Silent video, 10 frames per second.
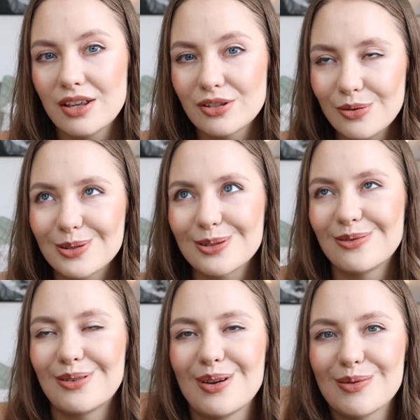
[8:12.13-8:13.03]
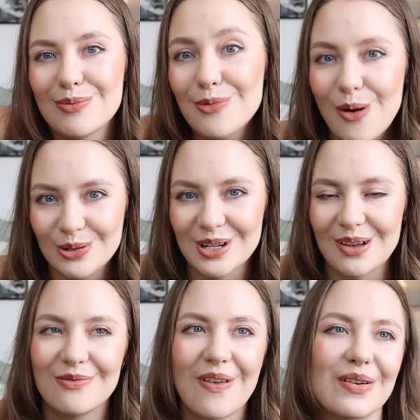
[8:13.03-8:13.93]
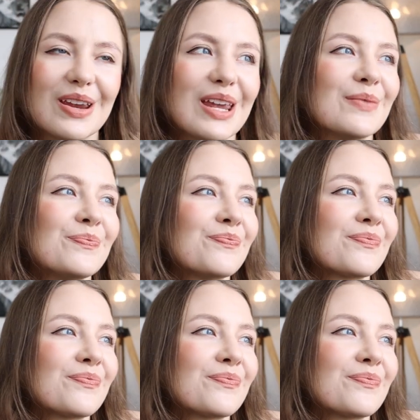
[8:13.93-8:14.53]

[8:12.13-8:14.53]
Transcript: is also very Roja, very